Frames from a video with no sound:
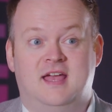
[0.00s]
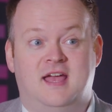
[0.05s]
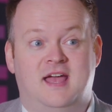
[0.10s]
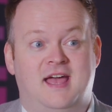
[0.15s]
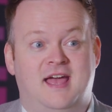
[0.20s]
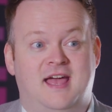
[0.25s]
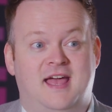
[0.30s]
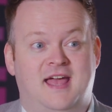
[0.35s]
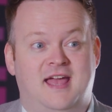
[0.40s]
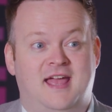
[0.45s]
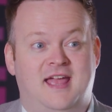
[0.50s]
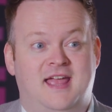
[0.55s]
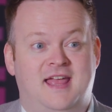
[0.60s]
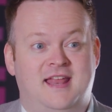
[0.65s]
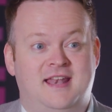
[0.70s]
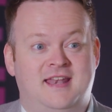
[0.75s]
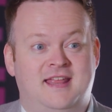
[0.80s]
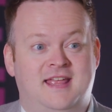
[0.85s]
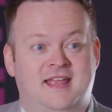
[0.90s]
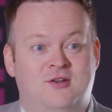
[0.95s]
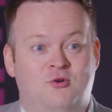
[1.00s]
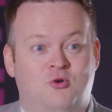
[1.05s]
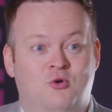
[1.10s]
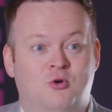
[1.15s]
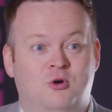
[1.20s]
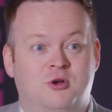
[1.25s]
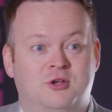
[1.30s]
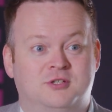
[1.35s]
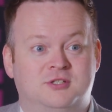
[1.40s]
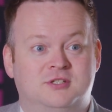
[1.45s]
uh, in, in
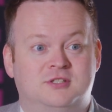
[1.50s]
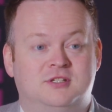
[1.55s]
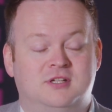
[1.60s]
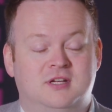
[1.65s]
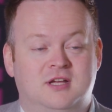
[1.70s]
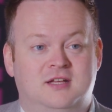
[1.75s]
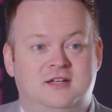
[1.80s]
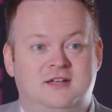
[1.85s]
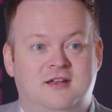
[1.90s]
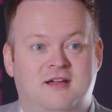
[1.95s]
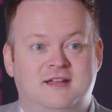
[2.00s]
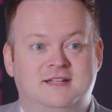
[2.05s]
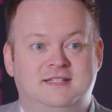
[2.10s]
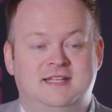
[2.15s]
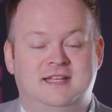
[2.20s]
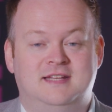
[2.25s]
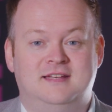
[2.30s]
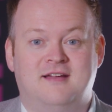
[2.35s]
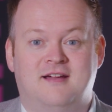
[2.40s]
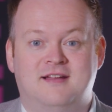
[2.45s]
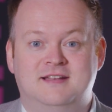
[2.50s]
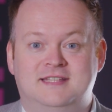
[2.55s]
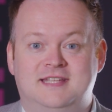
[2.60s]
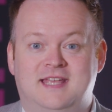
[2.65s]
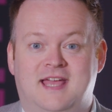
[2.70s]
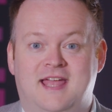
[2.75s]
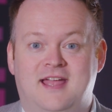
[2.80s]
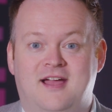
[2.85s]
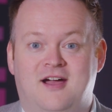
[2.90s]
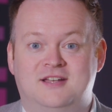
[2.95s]
August
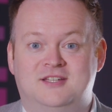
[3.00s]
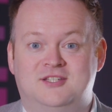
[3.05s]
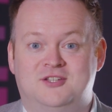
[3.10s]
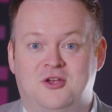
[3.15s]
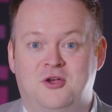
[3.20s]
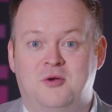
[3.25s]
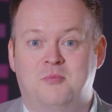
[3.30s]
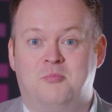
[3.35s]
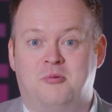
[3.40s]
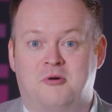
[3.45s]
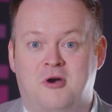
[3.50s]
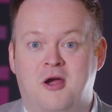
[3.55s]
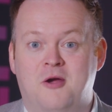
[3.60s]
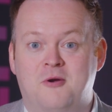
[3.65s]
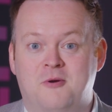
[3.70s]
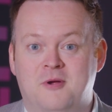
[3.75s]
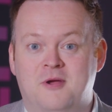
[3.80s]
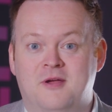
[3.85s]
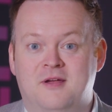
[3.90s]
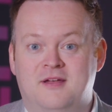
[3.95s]
1998, I turned pro,